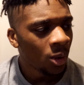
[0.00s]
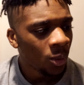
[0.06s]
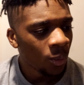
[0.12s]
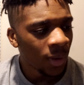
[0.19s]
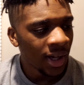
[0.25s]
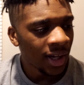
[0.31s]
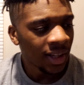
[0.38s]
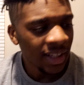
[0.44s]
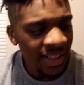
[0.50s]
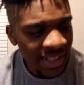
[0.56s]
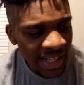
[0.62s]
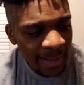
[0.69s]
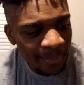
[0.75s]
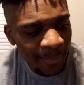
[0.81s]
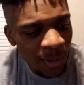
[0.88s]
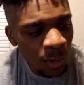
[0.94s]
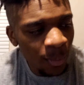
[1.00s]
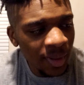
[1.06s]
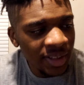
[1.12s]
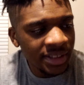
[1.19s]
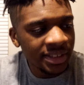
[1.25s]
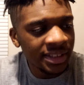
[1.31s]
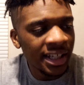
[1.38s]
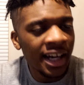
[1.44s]
Well, in that
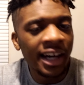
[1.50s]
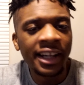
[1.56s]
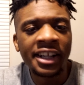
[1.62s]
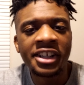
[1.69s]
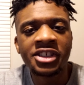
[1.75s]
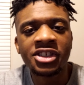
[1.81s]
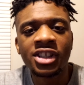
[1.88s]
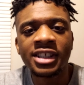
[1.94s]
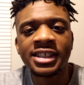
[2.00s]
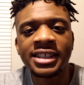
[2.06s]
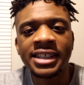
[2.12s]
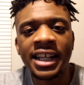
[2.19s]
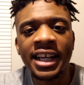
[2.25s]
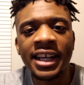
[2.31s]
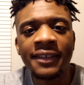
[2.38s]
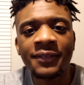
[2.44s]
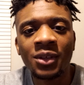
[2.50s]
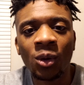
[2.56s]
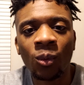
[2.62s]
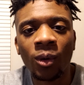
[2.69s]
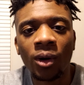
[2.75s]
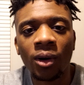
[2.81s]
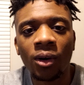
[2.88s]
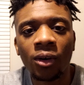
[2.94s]
moment, God has just saved the
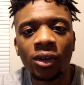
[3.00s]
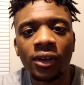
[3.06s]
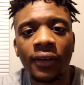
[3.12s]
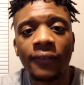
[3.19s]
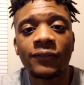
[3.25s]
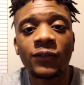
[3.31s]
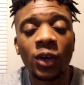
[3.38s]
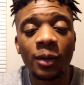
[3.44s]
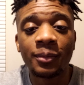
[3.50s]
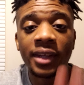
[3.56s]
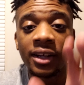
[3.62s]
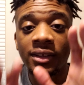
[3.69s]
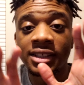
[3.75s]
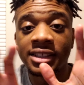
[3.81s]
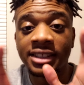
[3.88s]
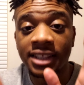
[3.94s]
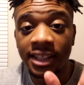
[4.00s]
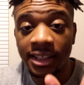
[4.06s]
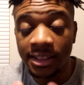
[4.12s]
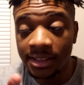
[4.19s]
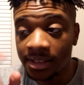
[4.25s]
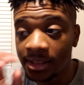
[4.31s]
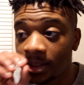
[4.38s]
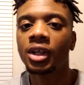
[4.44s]
world from their
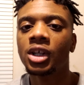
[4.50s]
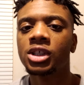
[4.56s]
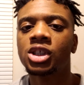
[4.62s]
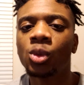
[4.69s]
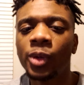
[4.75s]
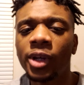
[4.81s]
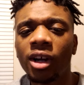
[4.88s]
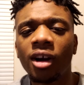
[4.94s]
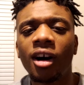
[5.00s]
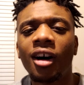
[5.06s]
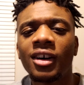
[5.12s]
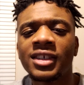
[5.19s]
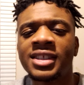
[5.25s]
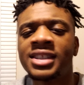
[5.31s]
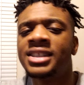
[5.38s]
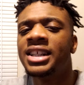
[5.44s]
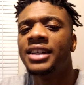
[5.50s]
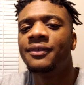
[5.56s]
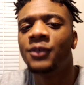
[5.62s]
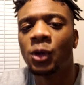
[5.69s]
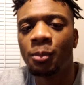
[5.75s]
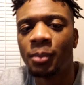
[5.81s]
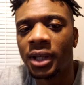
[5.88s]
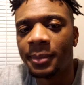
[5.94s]
sins. So we are all
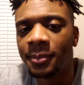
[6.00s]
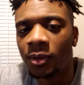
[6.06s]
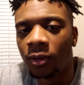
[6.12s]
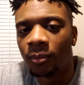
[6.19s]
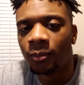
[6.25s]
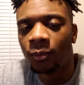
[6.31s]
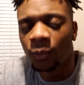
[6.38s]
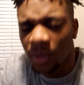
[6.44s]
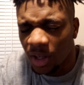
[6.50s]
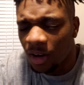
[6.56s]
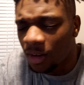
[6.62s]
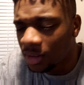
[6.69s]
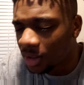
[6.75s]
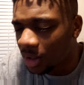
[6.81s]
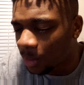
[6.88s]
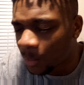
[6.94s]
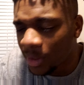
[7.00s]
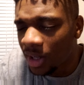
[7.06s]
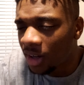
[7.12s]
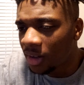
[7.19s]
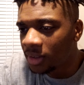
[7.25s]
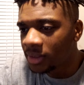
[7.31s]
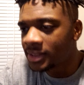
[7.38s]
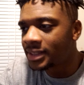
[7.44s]
sinful people. We all are. We
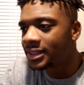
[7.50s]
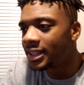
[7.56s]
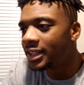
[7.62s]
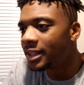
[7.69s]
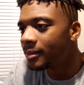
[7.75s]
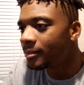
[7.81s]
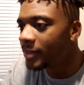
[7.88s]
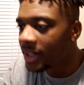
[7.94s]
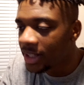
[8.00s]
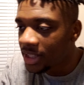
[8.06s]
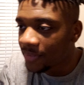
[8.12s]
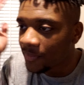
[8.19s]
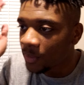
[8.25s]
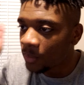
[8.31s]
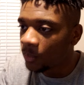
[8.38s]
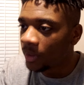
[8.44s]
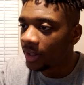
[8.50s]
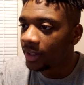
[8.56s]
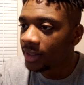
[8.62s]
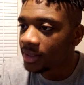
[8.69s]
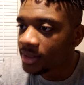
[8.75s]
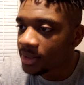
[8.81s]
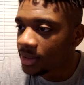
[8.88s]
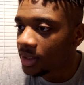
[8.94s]
all sin in many different
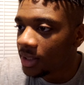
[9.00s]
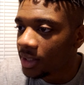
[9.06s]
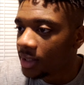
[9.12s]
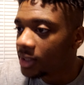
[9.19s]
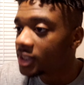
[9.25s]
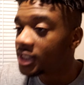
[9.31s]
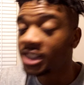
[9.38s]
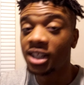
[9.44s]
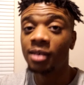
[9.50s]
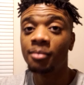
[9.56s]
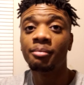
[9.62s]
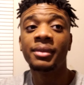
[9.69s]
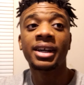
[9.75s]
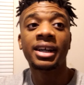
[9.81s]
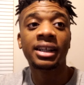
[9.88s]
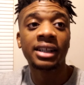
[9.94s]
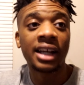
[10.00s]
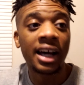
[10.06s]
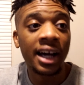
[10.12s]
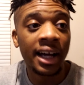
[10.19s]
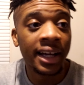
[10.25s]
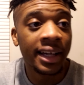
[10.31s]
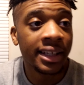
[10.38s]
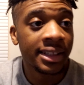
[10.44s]
ways. Some may
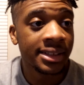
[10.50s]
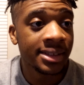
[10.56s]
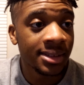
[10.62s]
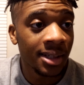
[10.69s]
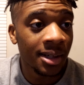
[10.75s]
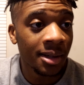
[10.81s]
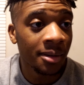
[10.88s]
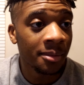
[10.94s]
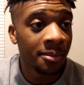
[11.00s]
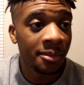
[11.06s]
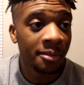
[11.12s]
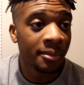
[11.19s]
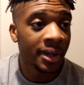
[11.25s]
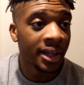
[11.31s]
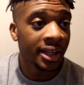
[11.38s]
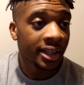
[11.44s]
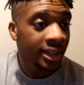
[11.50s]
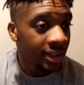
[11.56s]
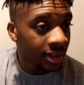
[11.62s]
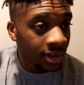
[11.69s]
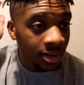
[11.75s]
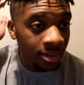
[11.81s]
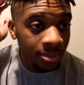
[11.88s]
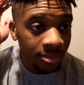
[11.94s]
lie, some
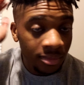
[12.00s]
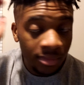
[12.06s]
may